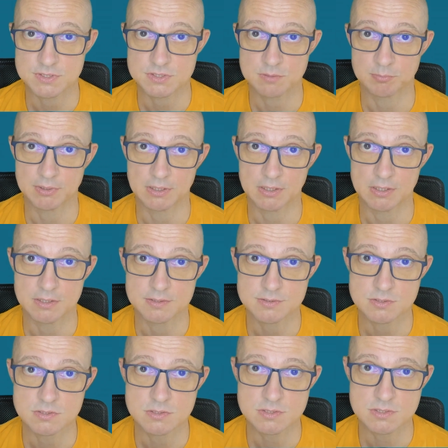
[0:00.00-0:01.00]

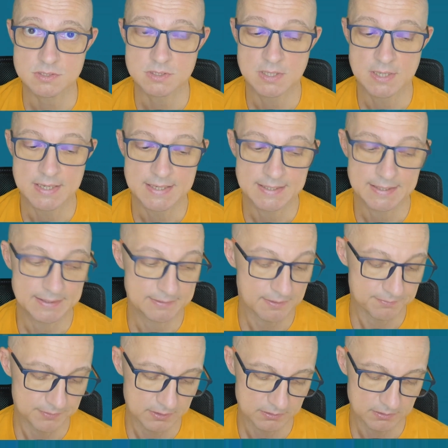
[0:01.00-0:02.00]
applications. And I
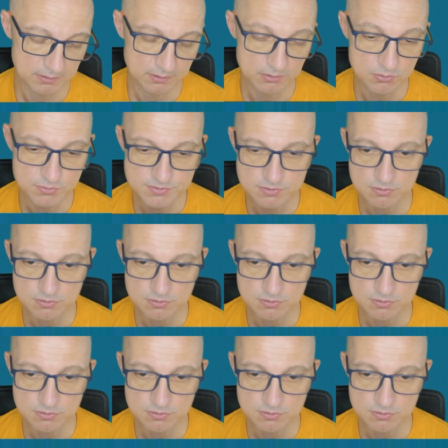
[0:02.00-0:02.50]
think the use